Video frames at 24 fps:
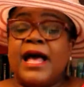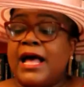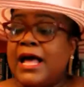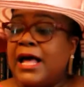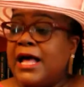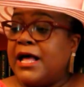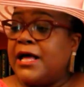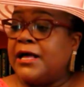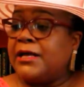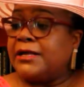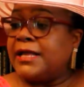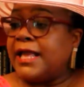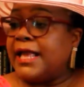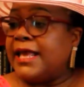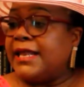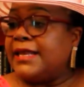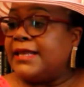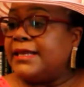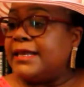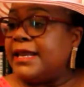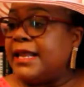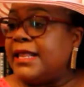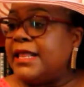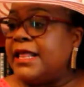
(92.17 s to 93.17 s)

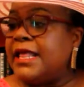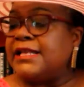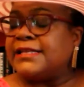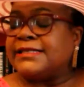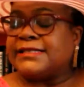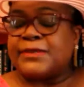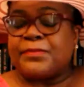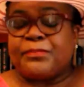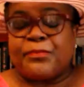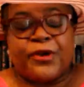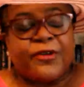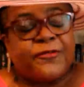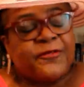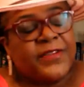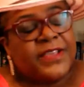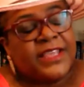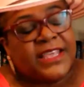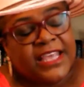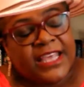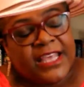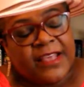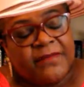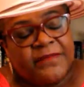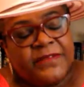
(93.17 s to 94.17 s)
And it's the
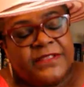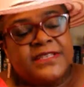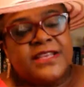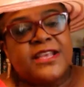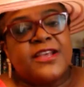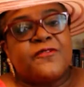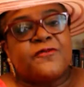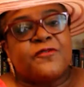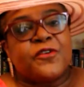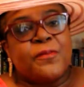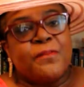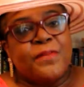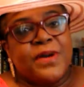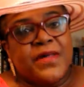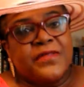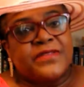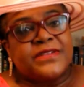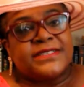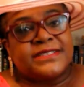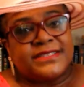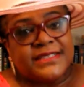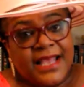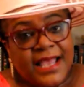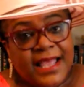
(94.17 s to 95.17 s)
perfect gift for
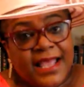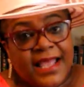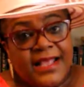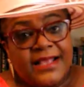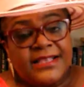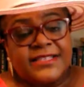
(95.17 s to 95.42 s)
Mother's Day.